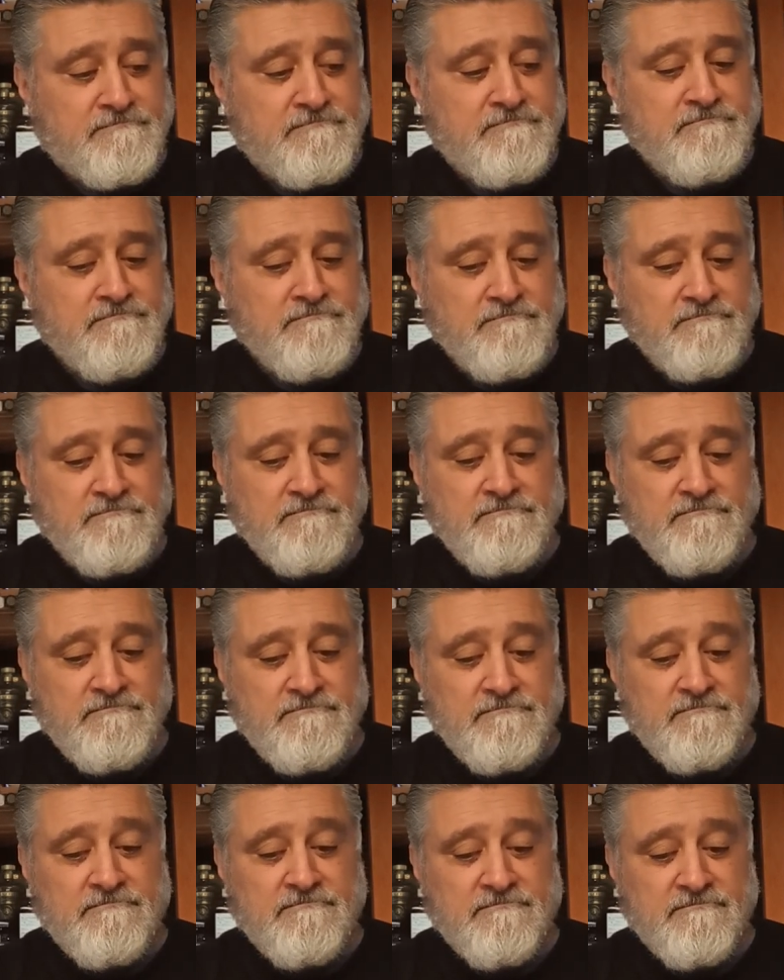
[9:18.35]

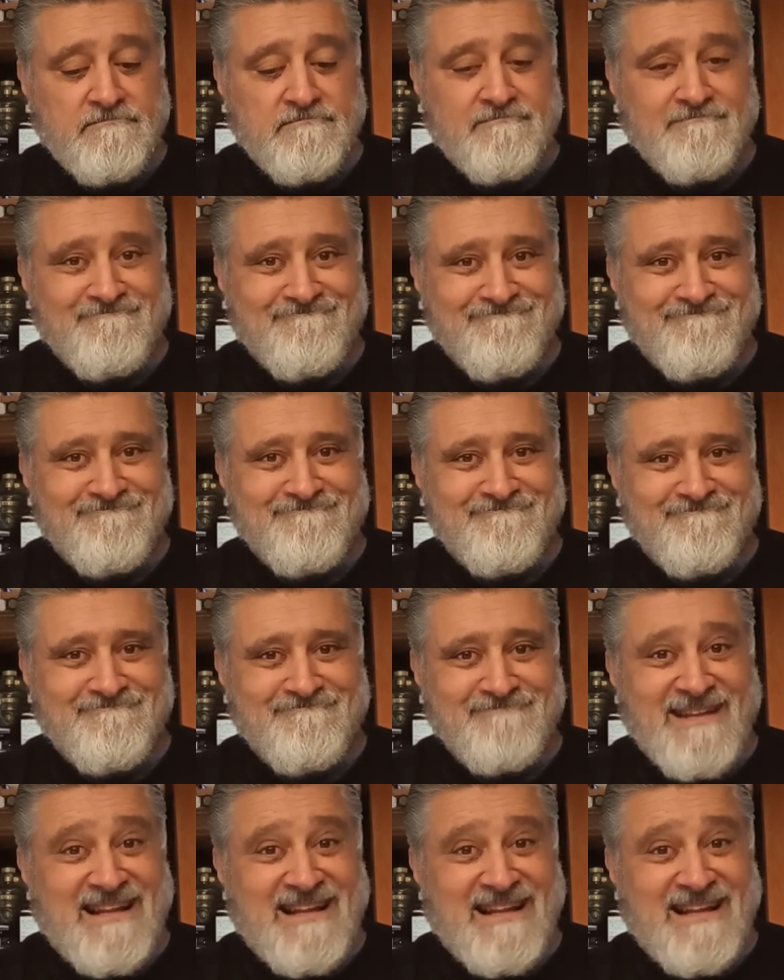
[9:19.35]
[no speech]